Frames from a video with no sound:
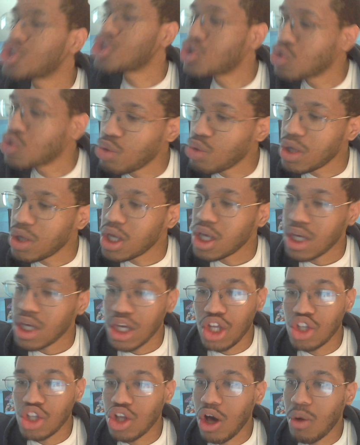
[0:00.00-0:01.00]
to,
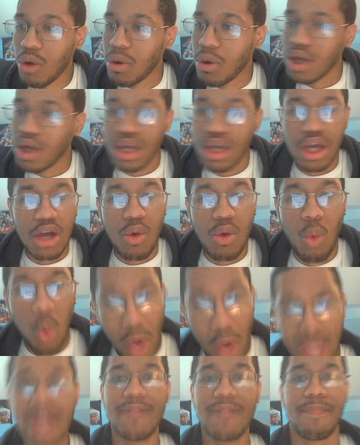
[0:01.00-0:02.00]
you know,
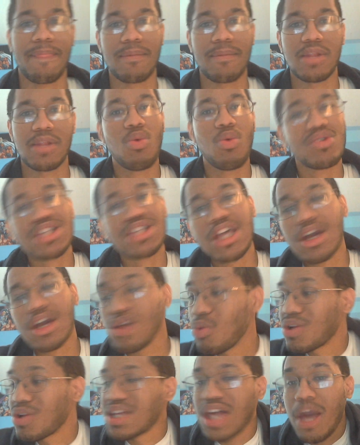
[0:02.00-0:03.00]
win. He wants to
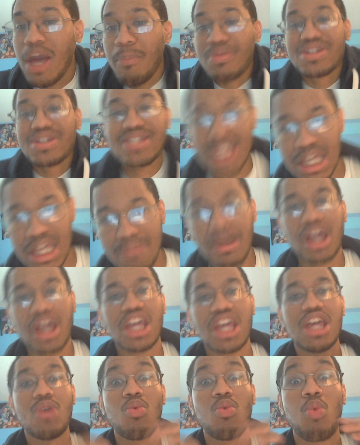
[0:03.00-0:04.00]
help his team out.
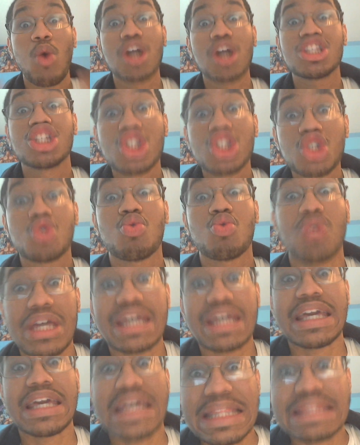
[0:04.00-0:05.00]
He wants to
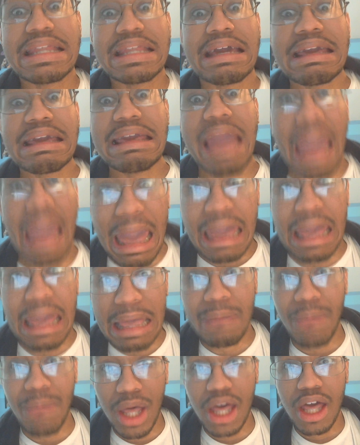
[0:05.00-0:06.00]
get in the
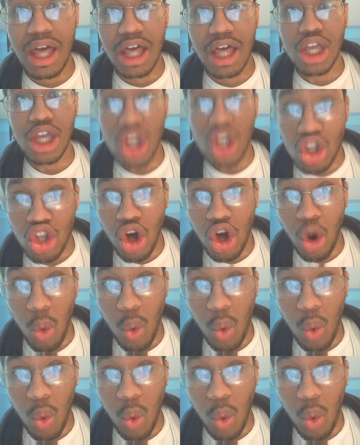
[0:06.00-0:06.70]
game. You know